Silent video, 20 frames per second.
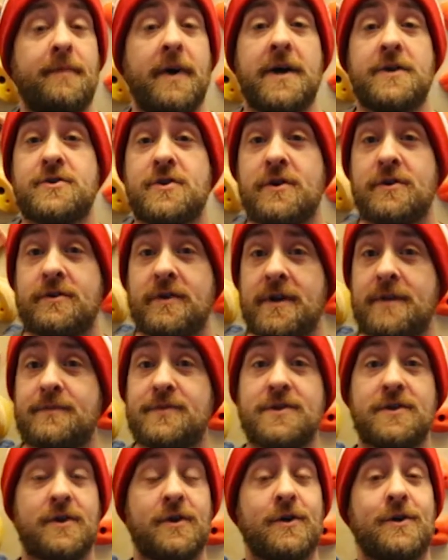
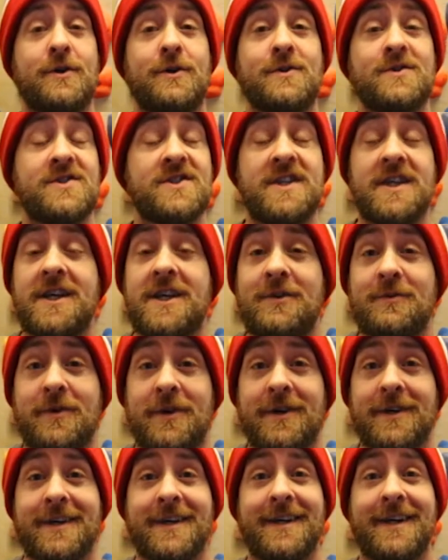Petrogrips or
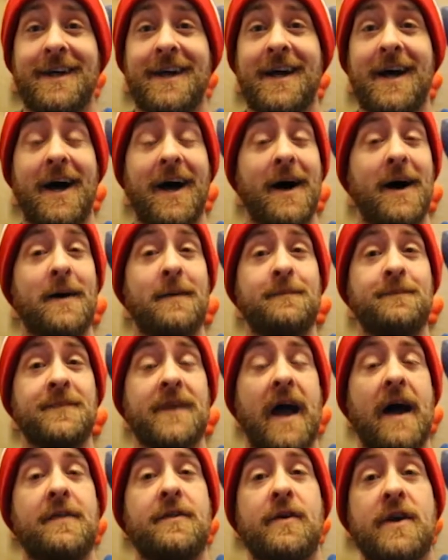StickyRock, and
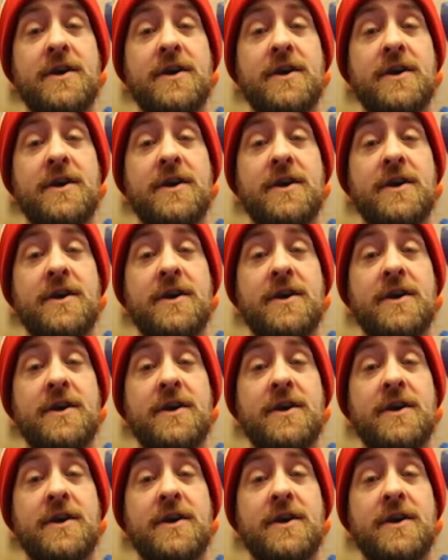they're